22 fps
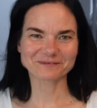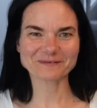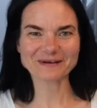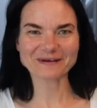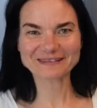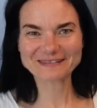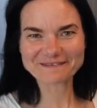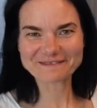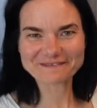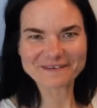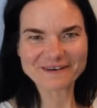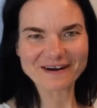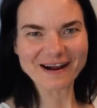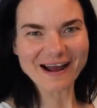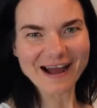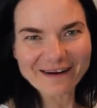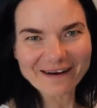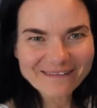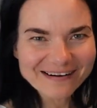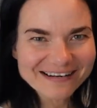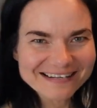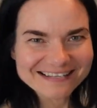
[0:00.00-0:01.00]
24
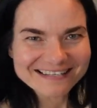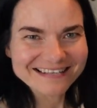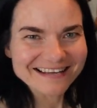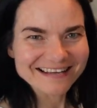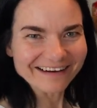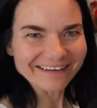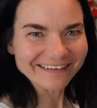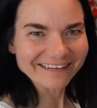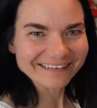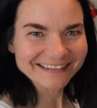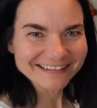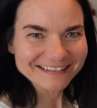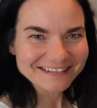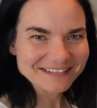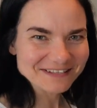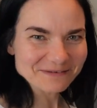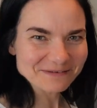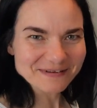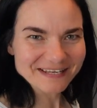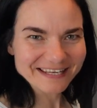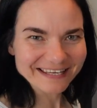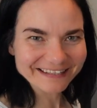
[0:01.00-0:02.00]
hours gone,
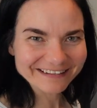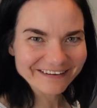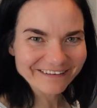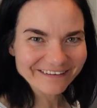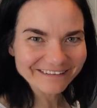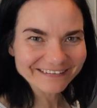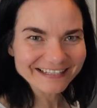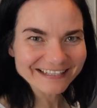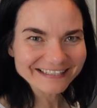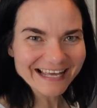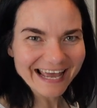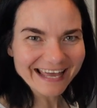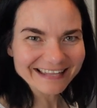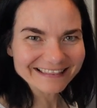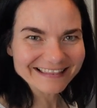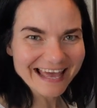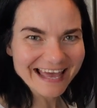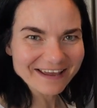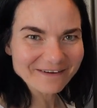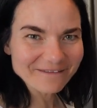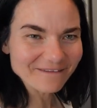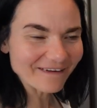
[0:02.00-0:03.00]
so we can call it a
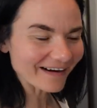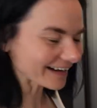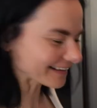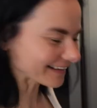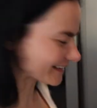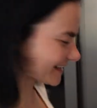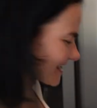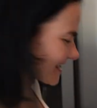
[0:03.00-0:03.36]
day one.